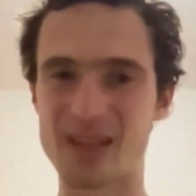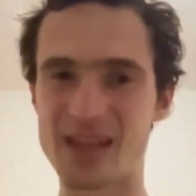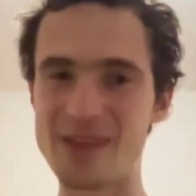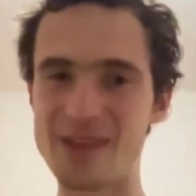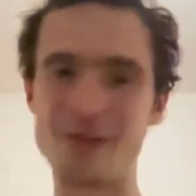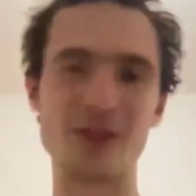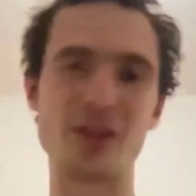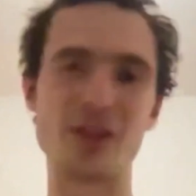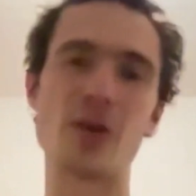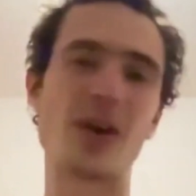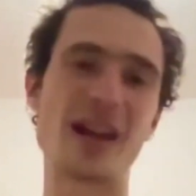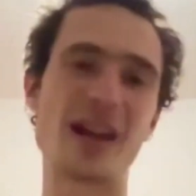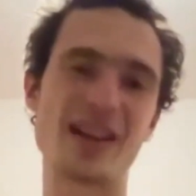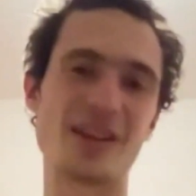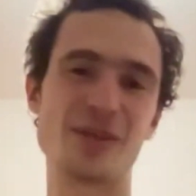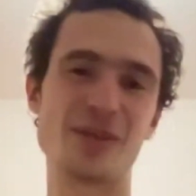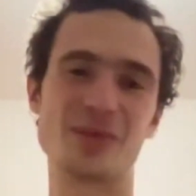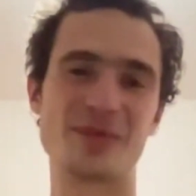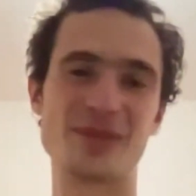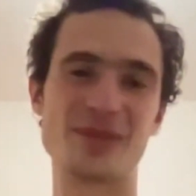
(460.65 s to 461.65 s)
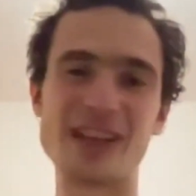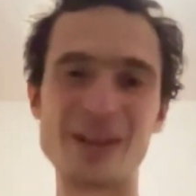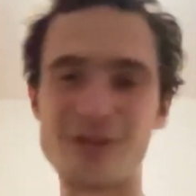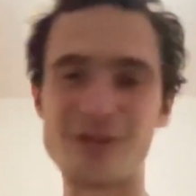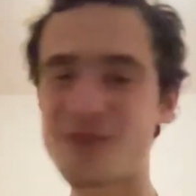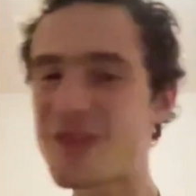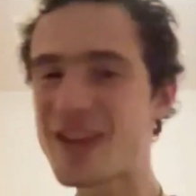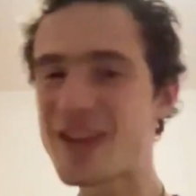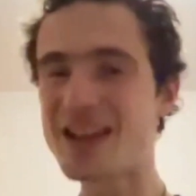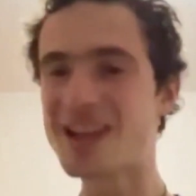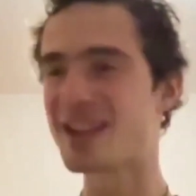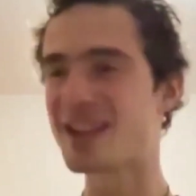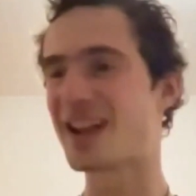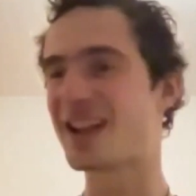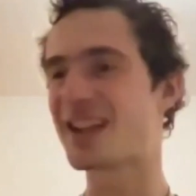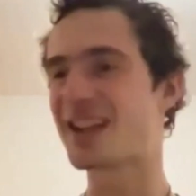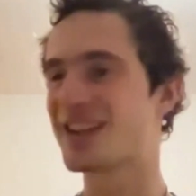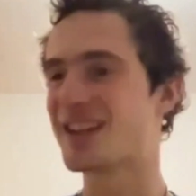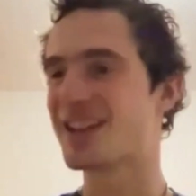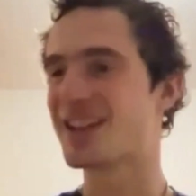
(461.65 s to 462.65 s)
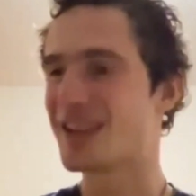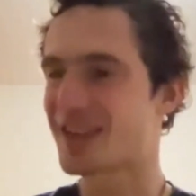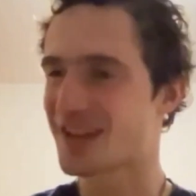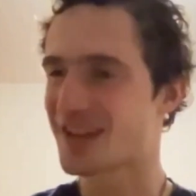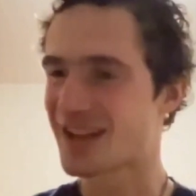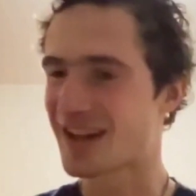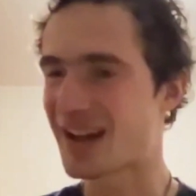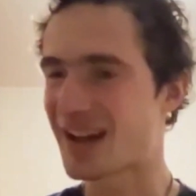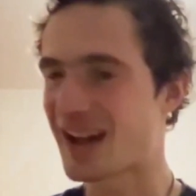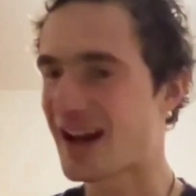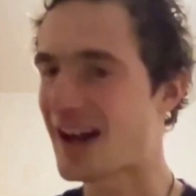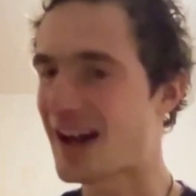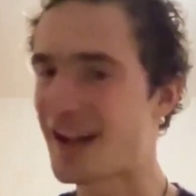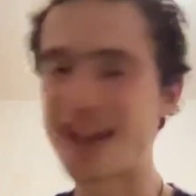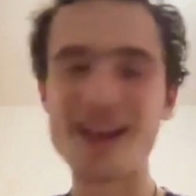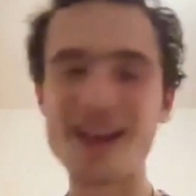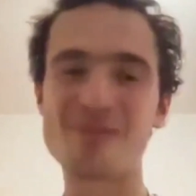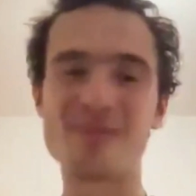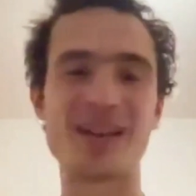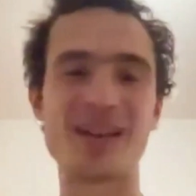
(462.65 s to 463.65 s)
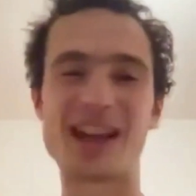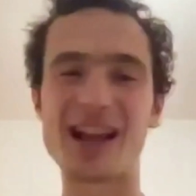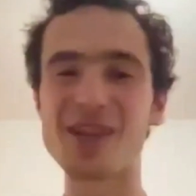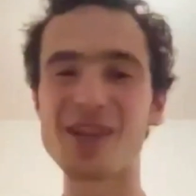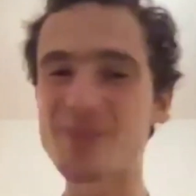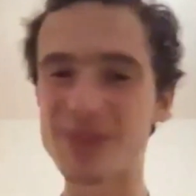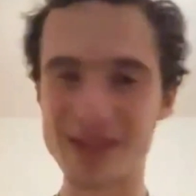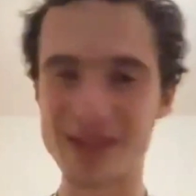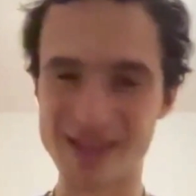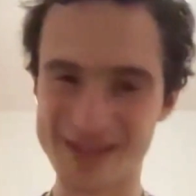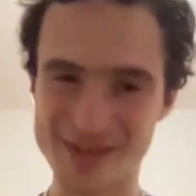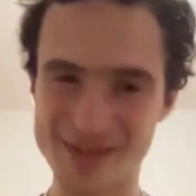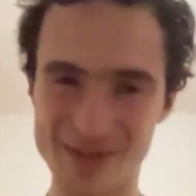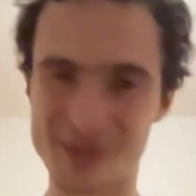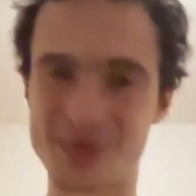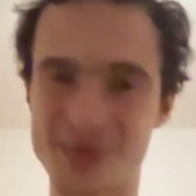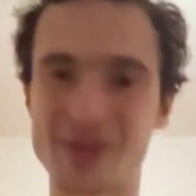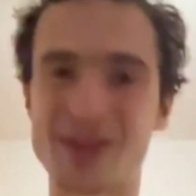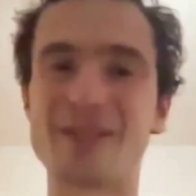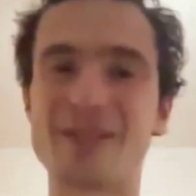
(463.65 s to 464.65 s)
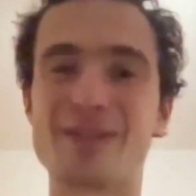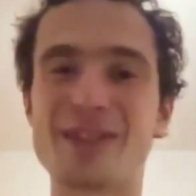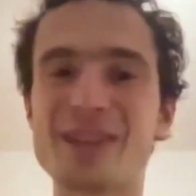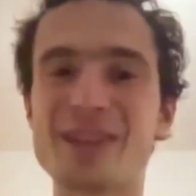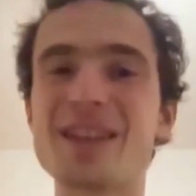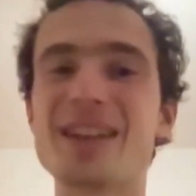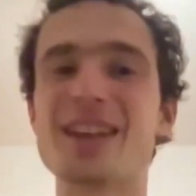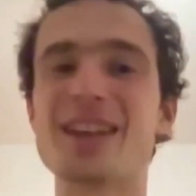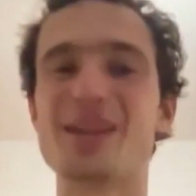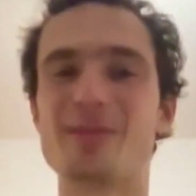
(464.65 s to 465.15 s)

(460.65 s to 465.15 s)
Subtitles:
even though I don't really feel like I am an alpinist or whatever.